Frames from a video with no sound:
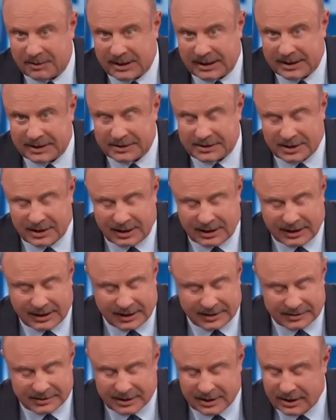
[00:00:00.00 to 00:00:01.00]
by his
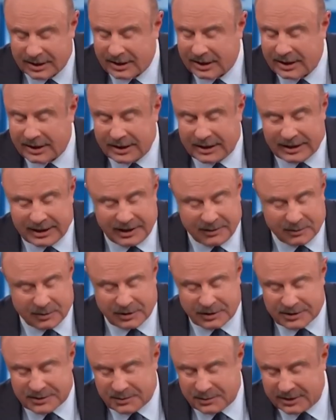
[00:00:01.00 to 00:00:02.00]
clients. He
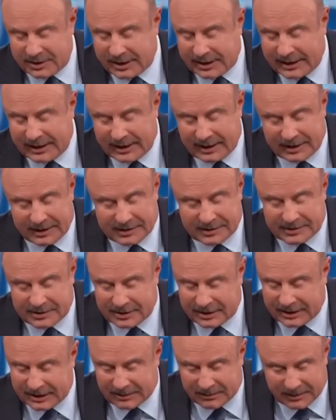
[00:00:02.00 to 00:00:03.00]
works with A-list
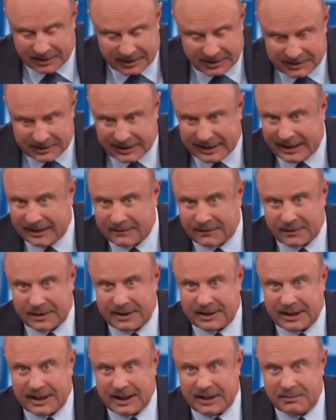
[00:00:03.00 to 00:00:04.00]
celebrities,
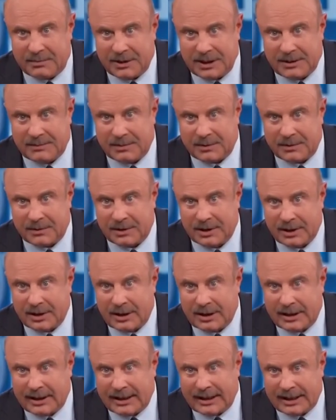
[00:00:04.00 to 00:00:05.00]
everyday people,
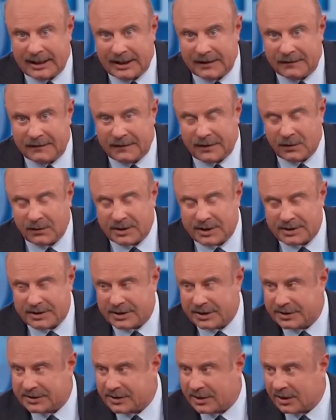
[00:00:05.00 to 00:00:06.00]
and he
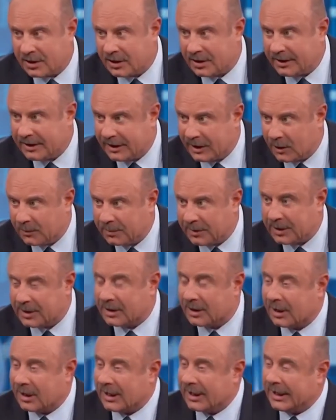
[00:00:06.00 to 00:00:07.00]
focuses on helping
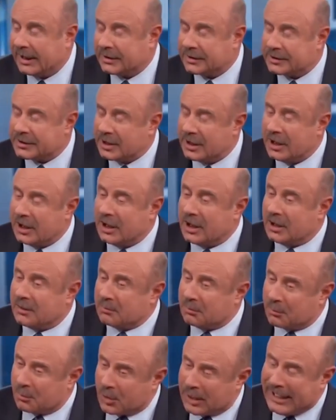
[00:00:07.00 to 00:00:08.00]
clients
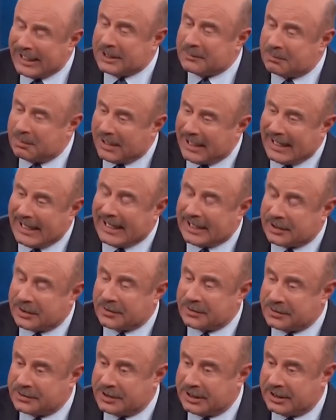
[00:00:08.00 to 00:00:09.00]
break
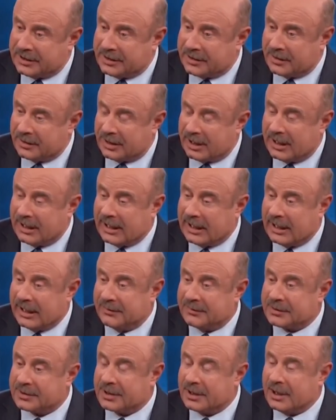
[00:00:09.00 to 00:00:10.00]
patterns their
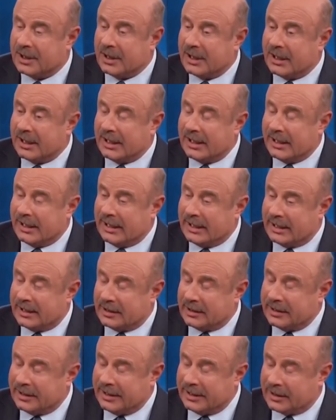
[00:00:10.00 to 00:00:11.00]
lives
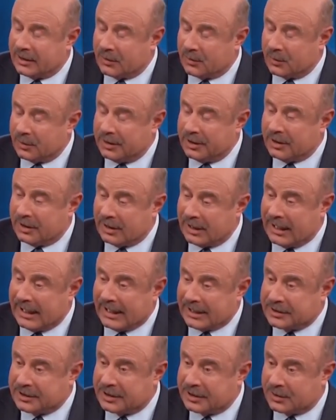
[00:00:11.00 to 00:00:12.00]
and in a real
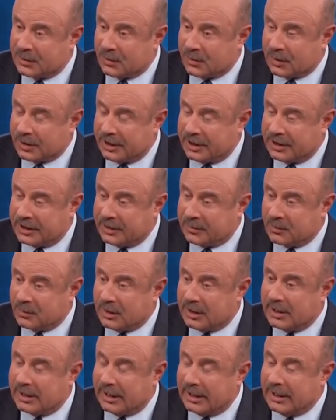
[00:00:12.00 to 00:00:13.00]
action-oriented
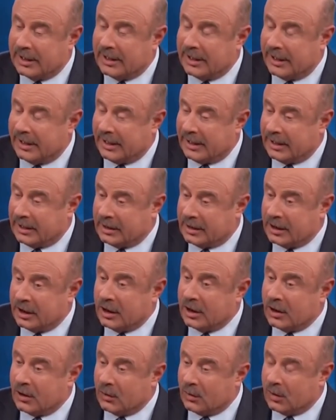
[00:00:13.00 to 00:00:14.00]
way. And
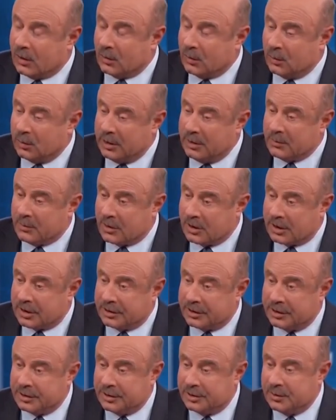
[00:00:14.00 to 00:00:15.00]
what we want to
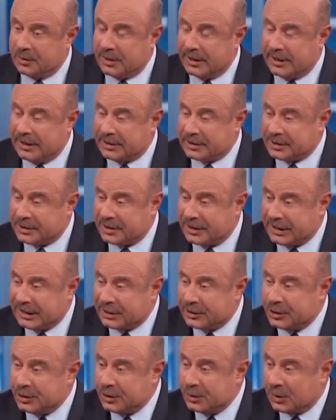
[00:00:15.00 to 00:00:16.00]
do is
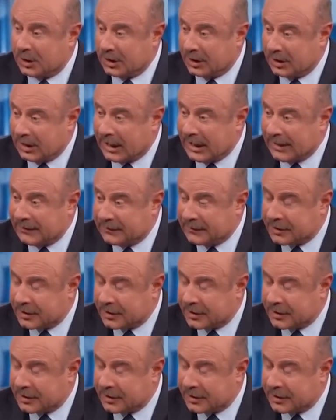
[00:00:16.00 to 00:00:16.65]
get you a life